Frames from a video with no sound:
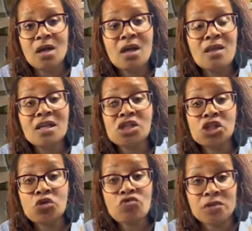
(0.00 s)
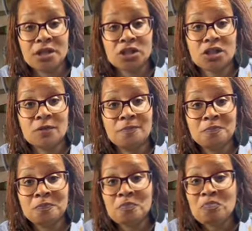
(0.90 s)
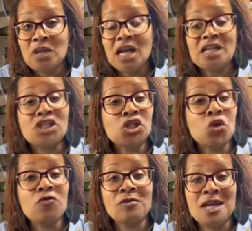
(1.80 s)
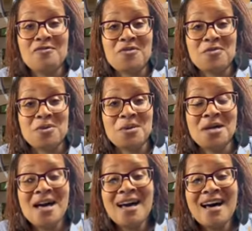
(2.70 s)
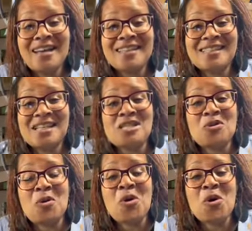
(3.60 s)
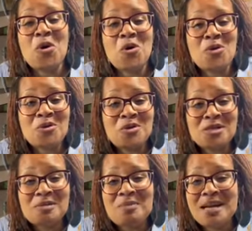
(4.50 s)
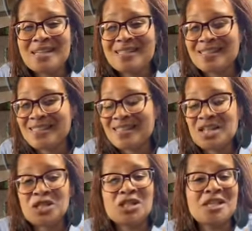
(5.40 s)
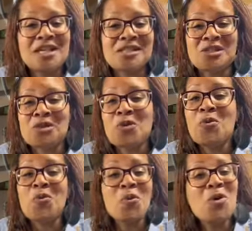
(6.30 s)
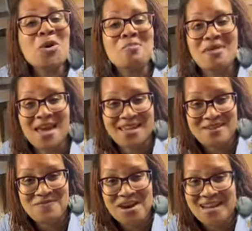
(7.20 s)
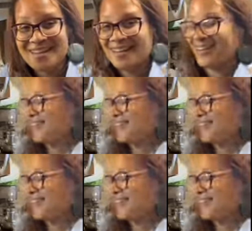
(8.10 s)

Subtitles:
that is so rich. It's so flavorful. I can taste all the spices. It tastes so warm and inviting.